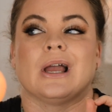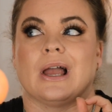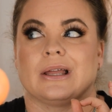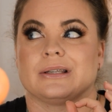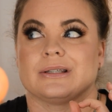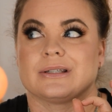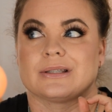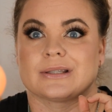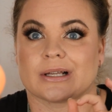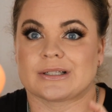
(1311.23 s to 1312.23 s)
And
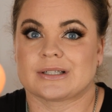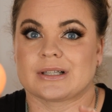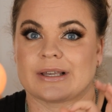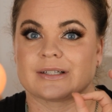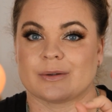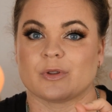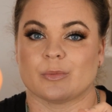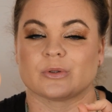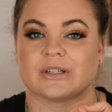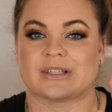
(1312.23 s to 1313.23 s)
that's like some of the
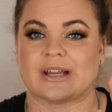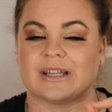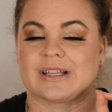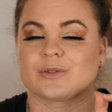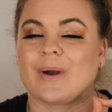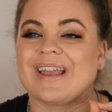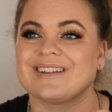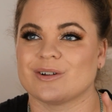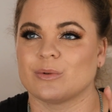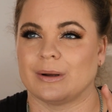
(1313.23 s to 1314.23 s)
most anxiety. That's why I
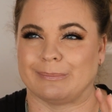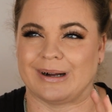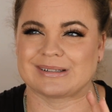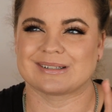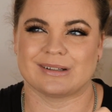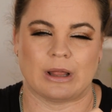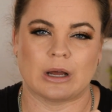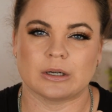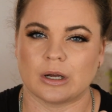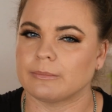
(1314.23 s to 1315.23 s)
don't unbox a
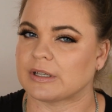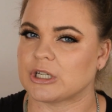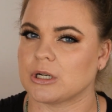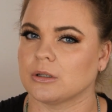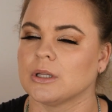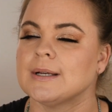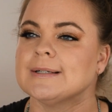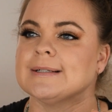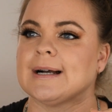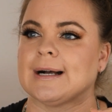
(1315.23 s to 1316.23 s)
lot on my channel.
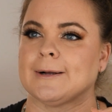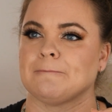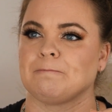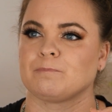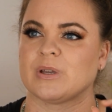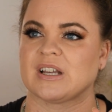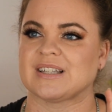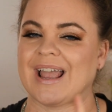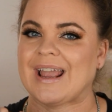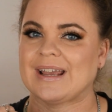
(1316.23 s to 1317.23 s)
Um,
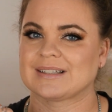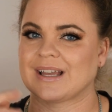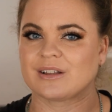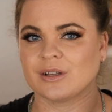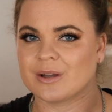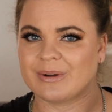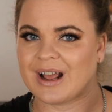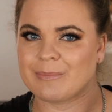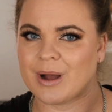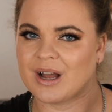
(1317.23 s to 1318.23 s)
because A, it's like, look at what
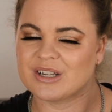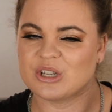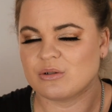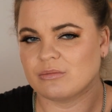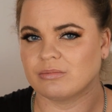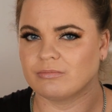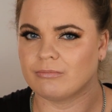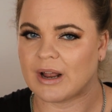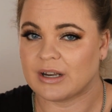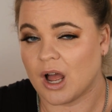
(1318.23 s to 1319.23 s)
I bought and you
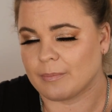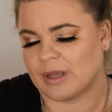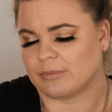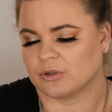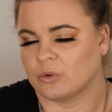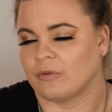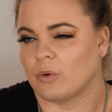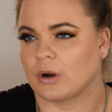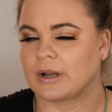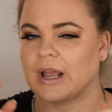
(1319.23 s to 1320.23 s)
might not be able to
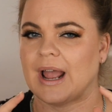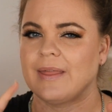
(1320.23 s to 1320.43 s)
afford.